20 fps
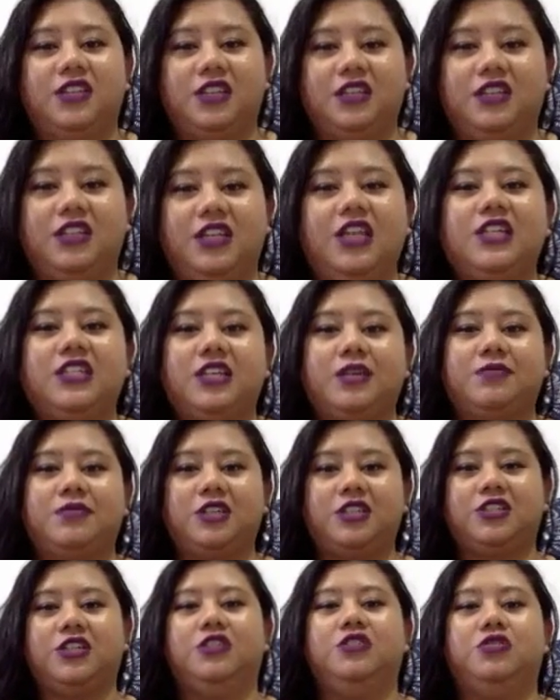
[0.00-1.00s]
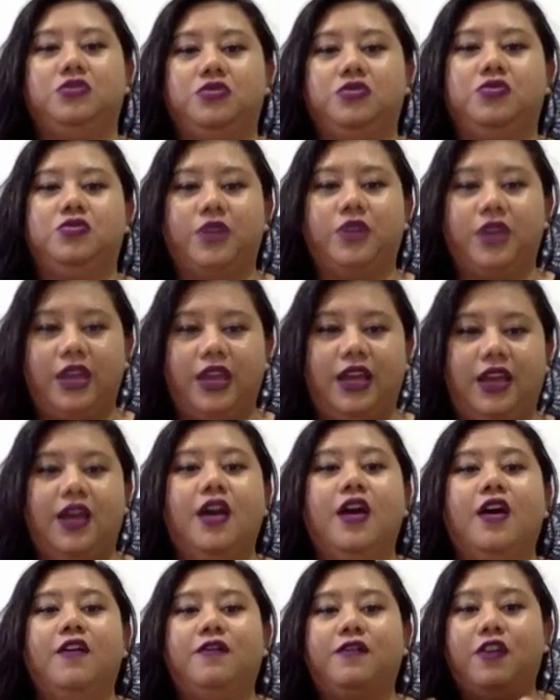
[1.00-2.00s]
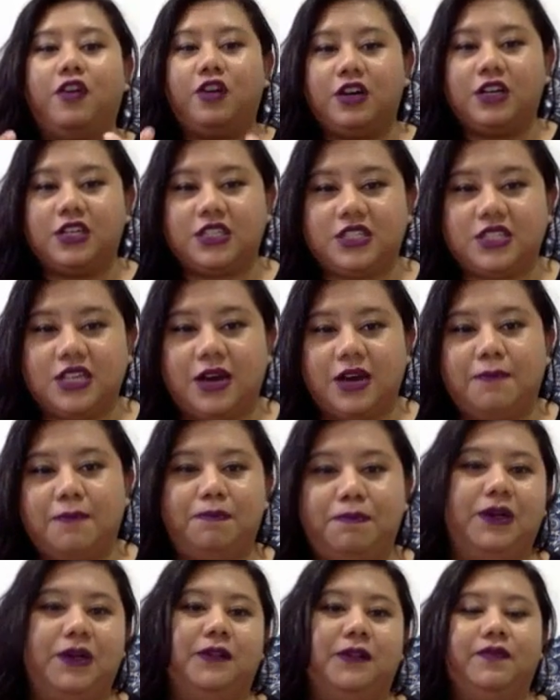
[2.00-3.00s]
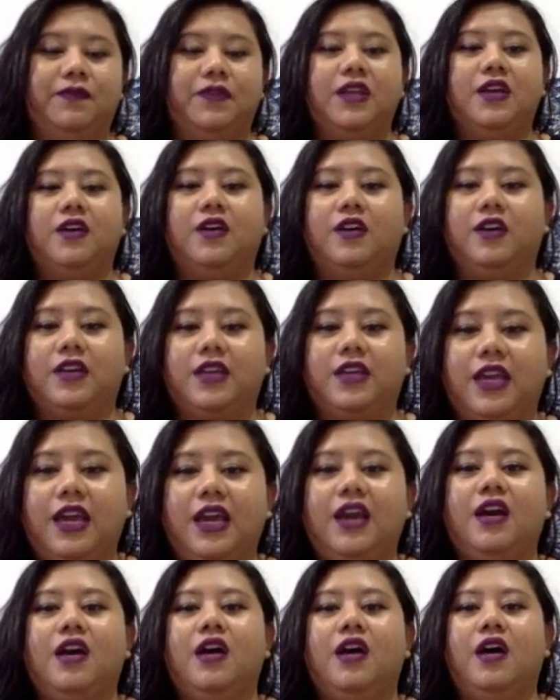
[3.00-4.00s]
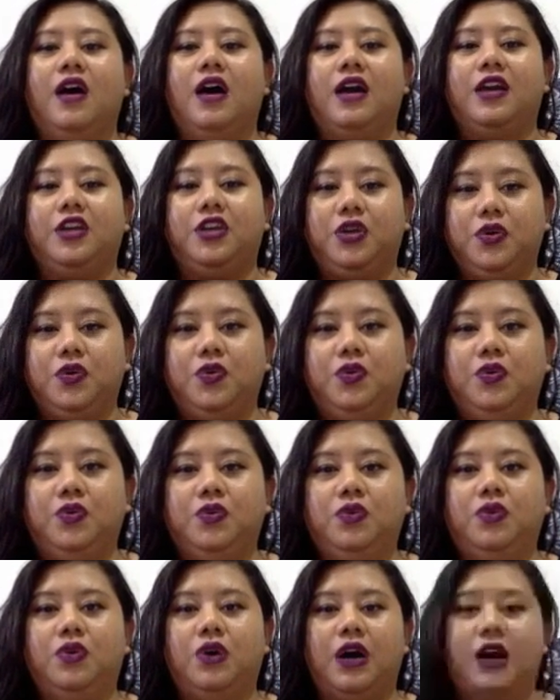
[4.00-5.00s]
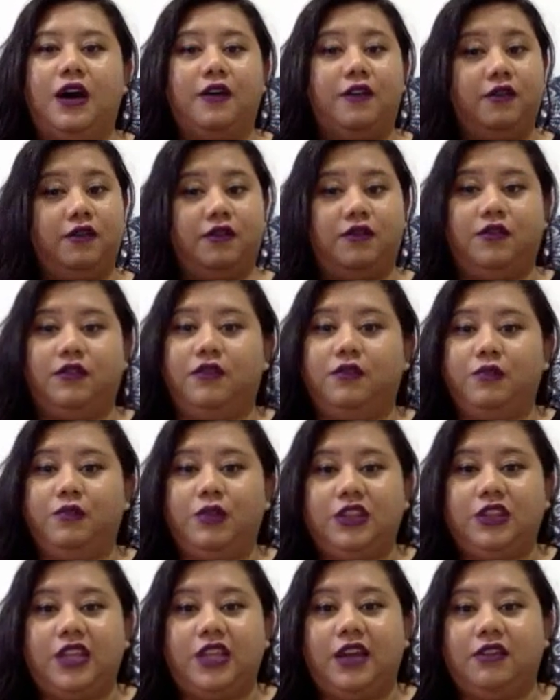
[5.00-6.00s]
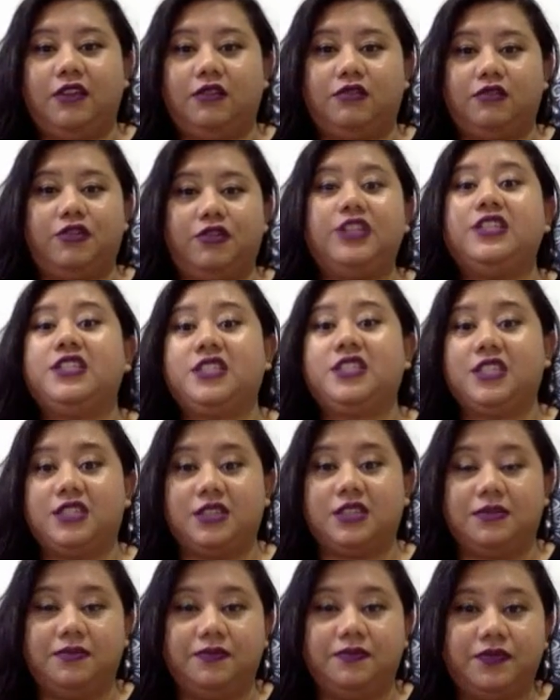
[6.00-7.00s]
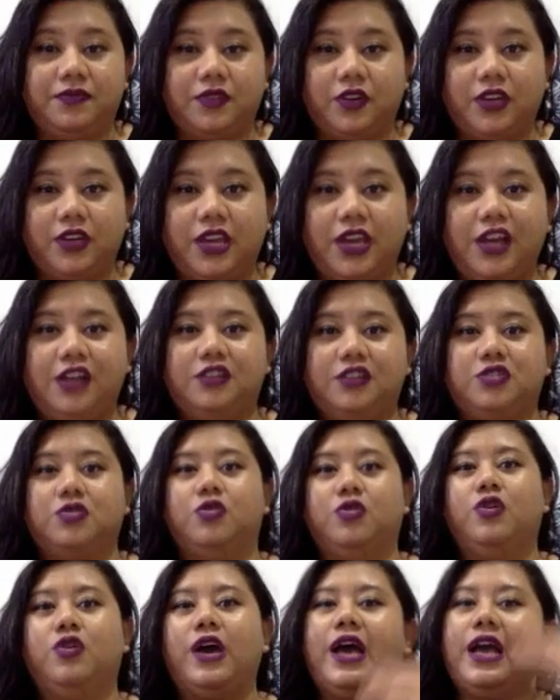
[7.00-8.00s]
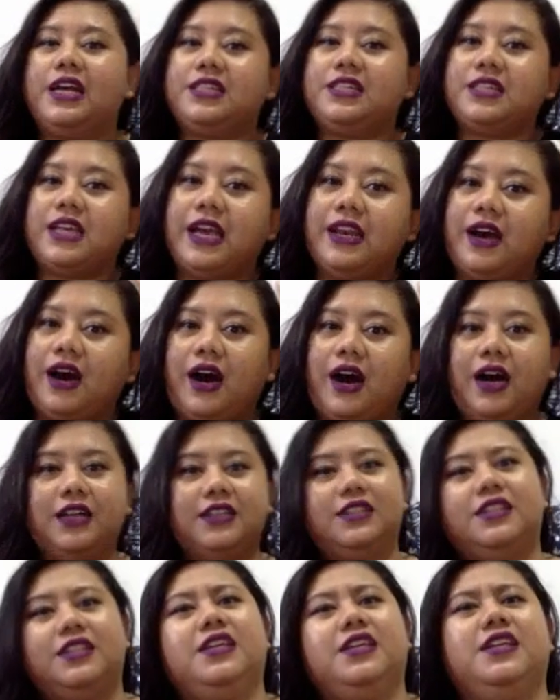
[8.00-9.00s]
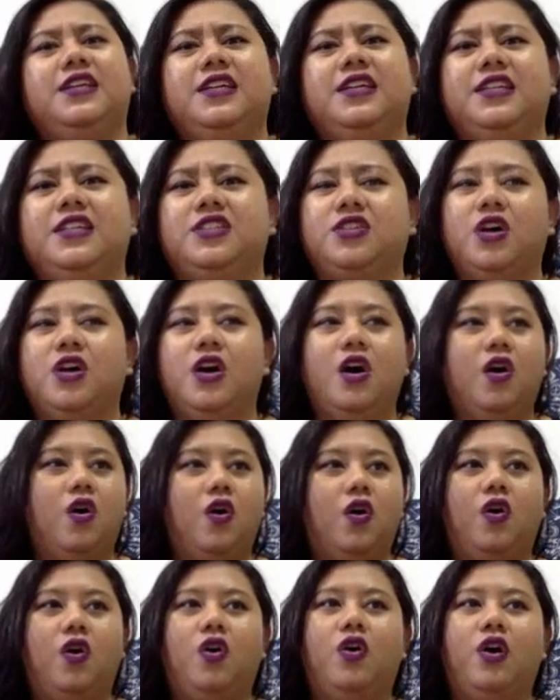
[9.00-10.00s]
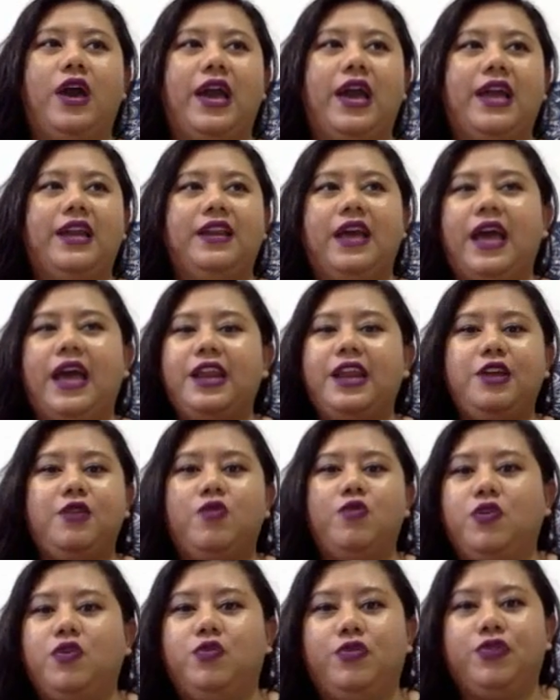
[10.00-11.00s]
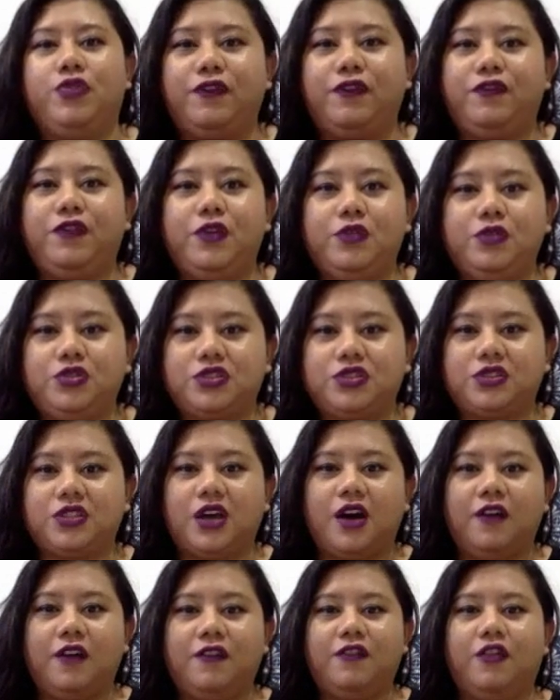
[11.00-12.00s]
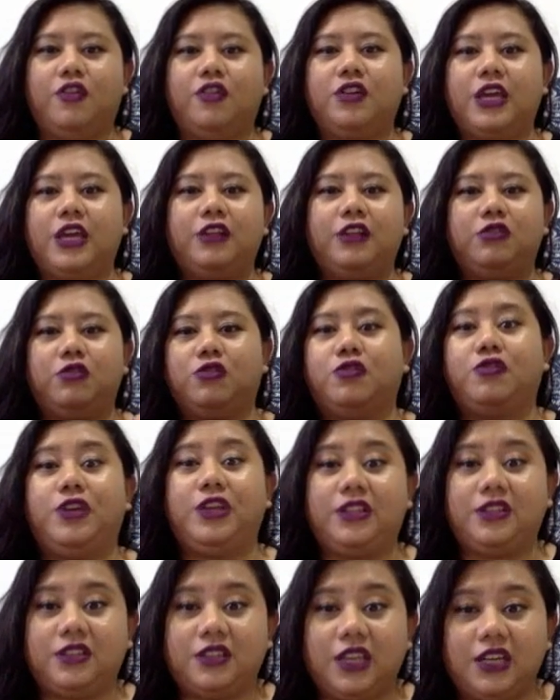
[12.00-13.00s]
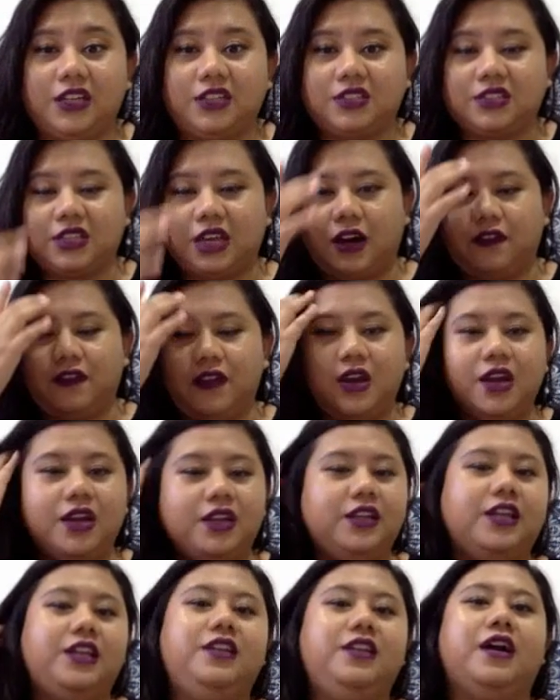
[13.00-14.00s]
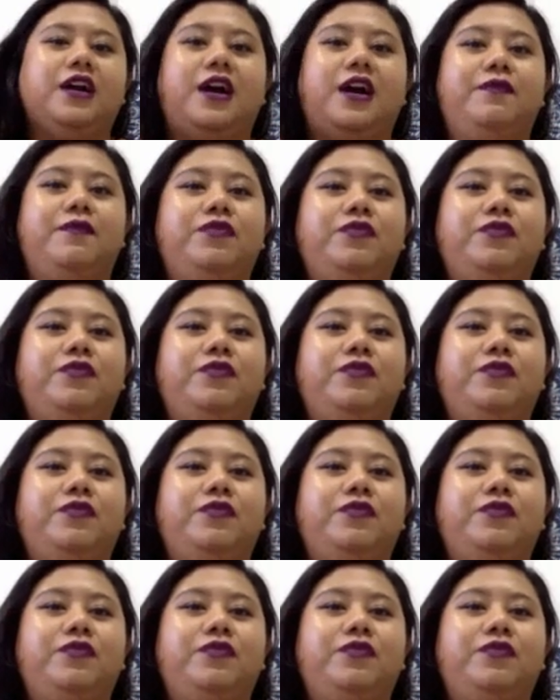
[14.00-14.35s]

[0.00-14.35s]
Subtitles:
13, subsection 2A. For example, okay, we take criticism, okay? So as an artist or anyone who reviews stuff, okay, to critique stuff, then